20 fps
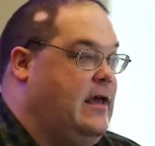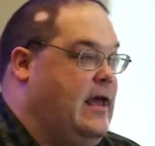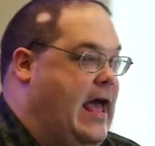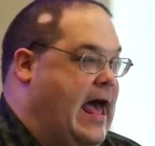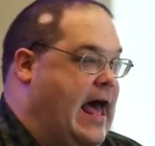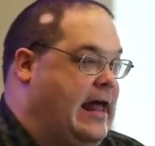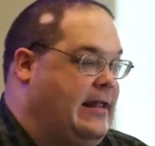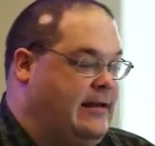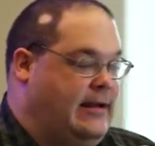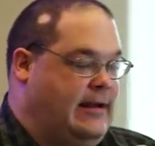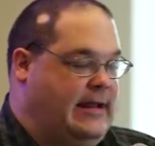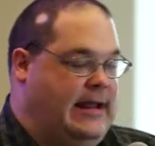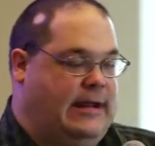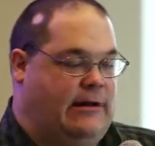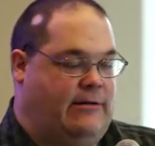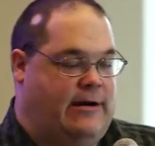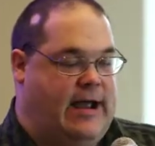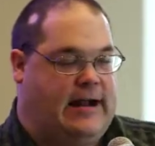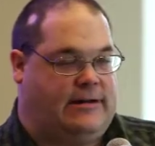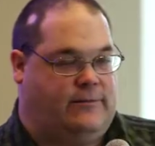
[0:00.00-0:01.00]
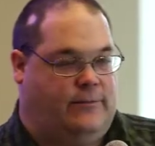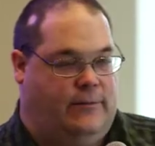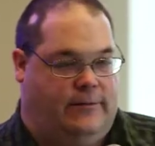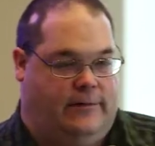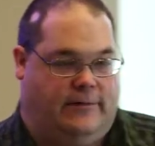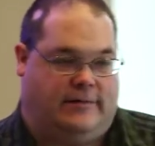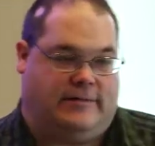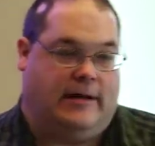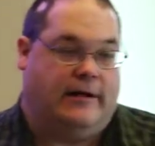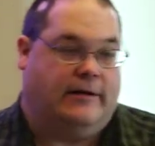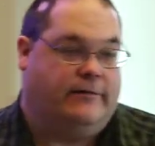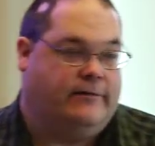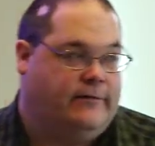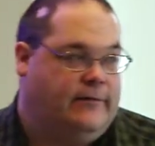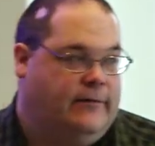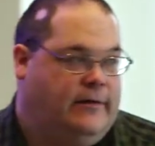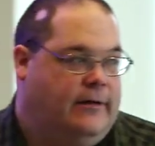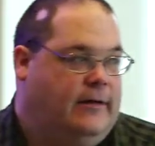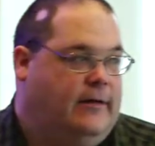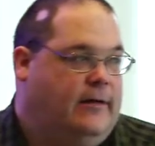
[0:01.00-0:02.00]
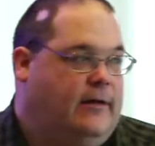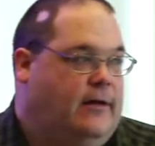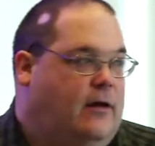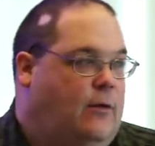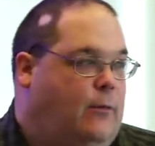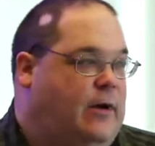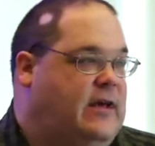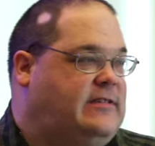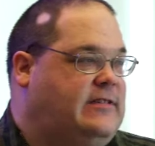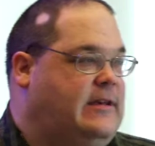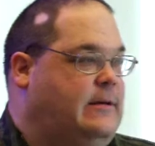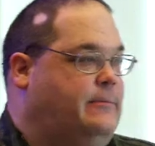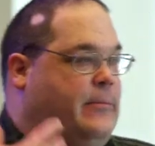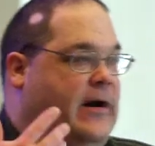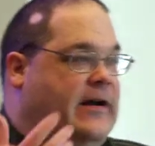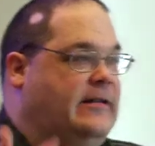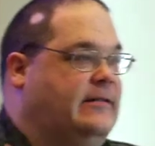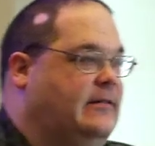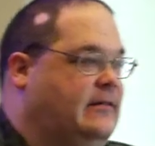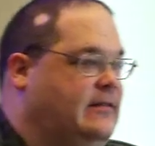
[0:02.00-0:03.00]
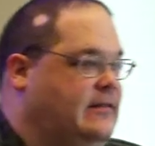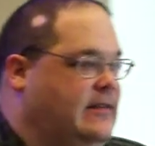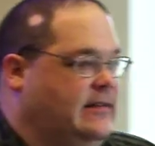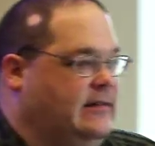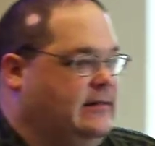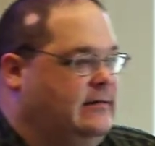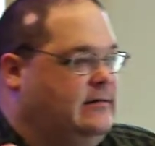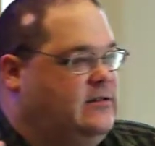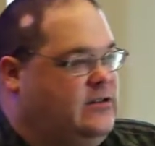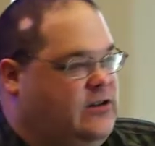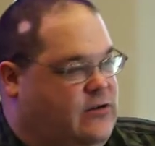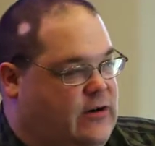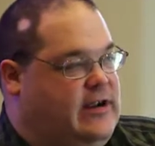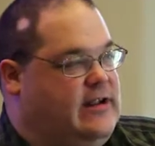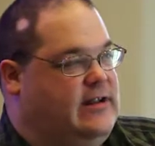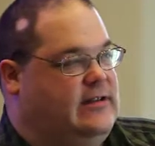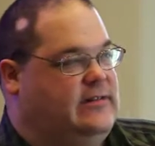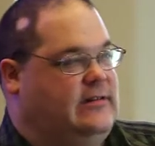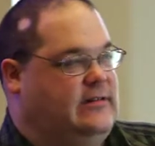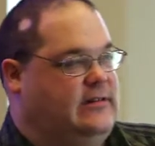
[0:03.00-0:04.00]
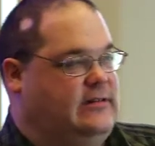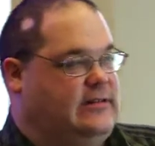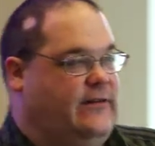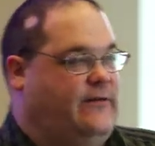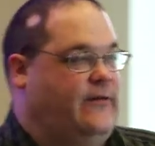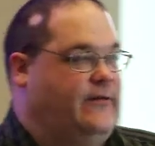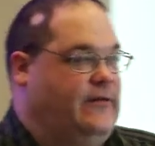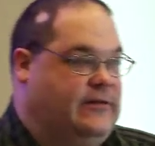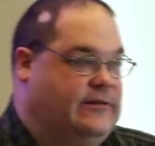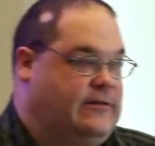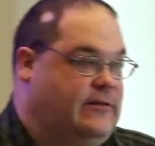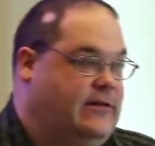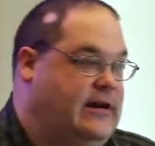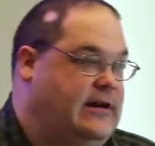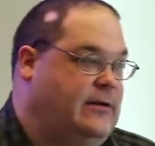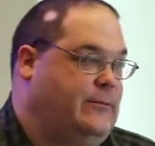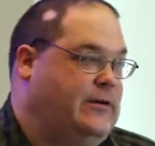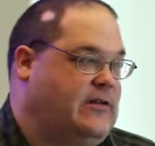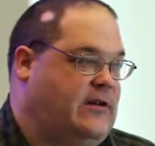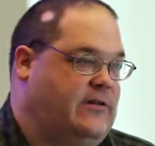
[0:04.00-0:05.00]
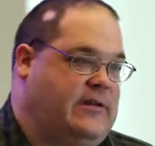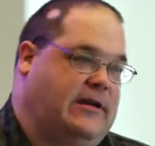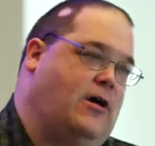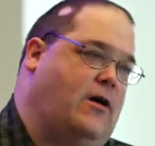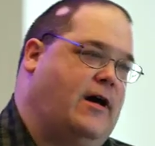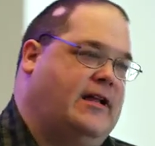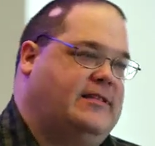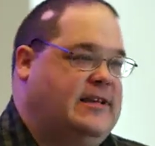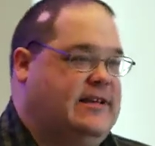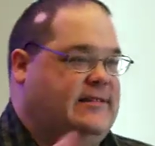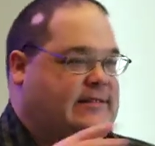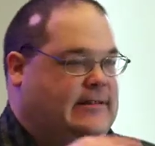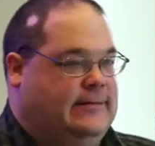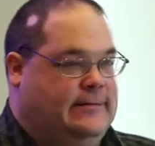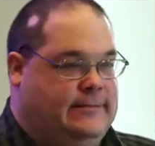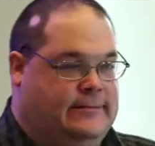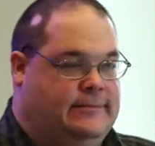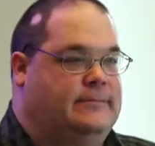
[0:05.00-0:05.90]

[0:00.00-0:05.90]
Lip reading: How do they interact with the stuff? We see buttons and grids and stuff on the screen, and we start thinking, oh, that's easy.